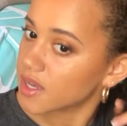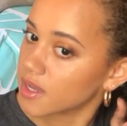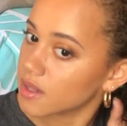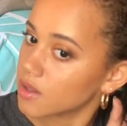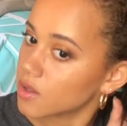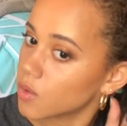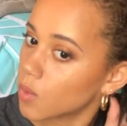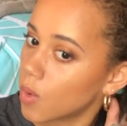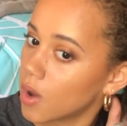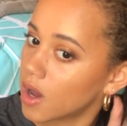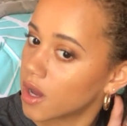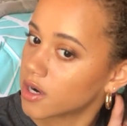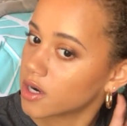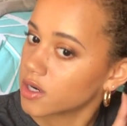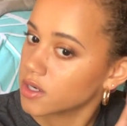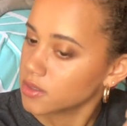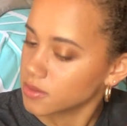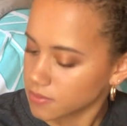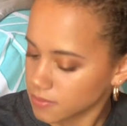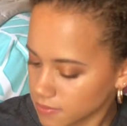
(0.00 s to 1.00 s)
Get a little
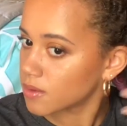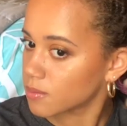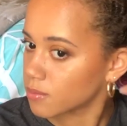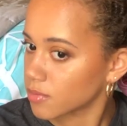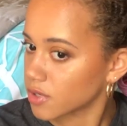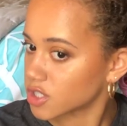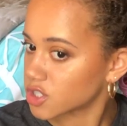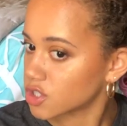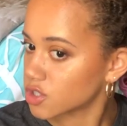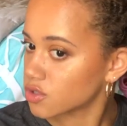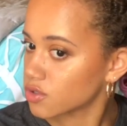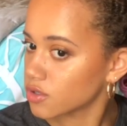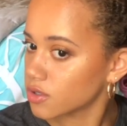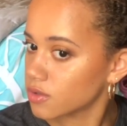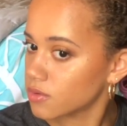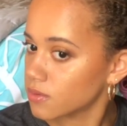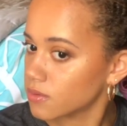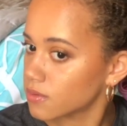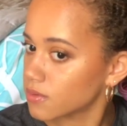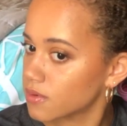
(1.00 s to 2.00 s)
water, brush it through,
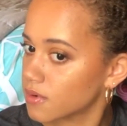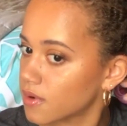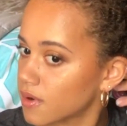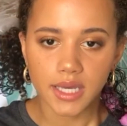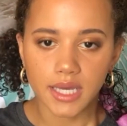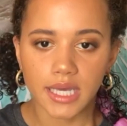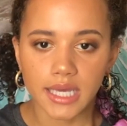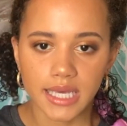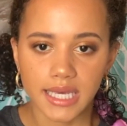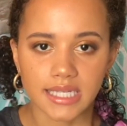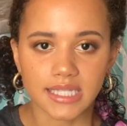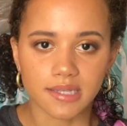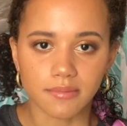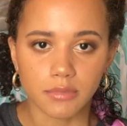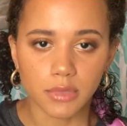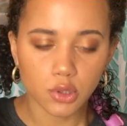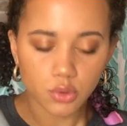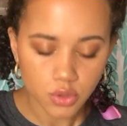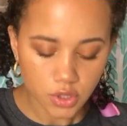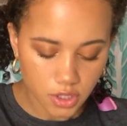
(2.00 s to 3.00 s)
get some
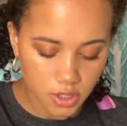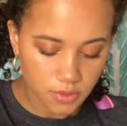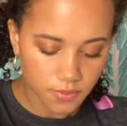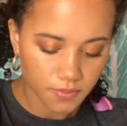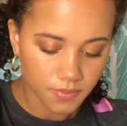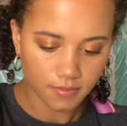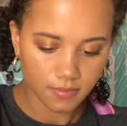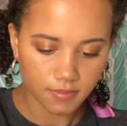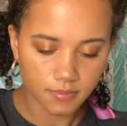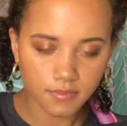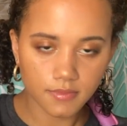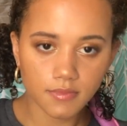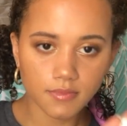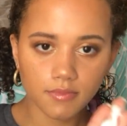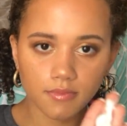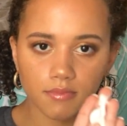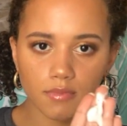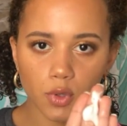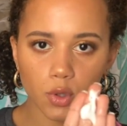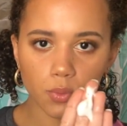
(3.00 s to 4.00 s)
mousse.
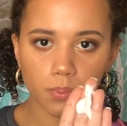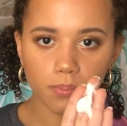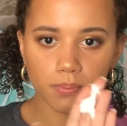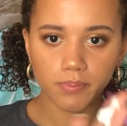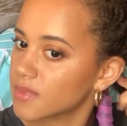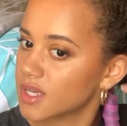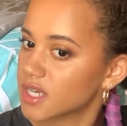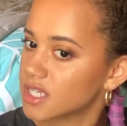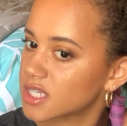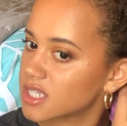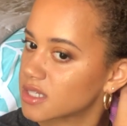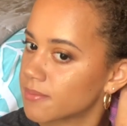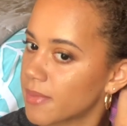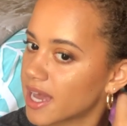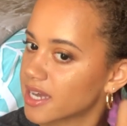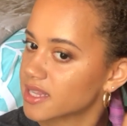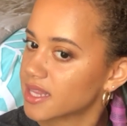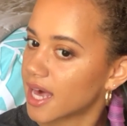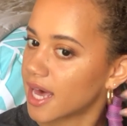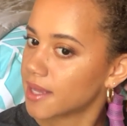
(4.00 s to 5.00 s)
Boop.
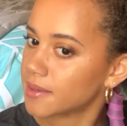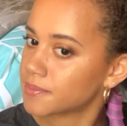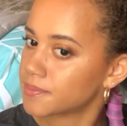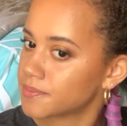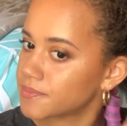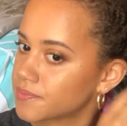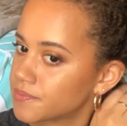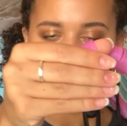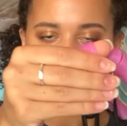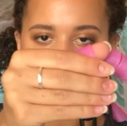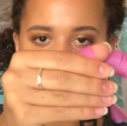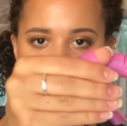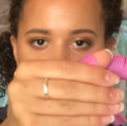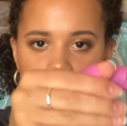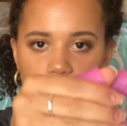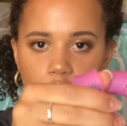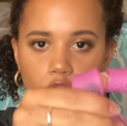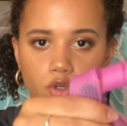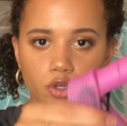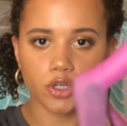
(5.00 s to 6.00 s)
Smack that, beat
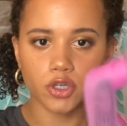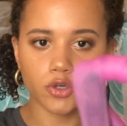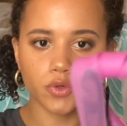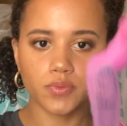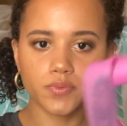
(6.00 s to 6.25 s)
it through,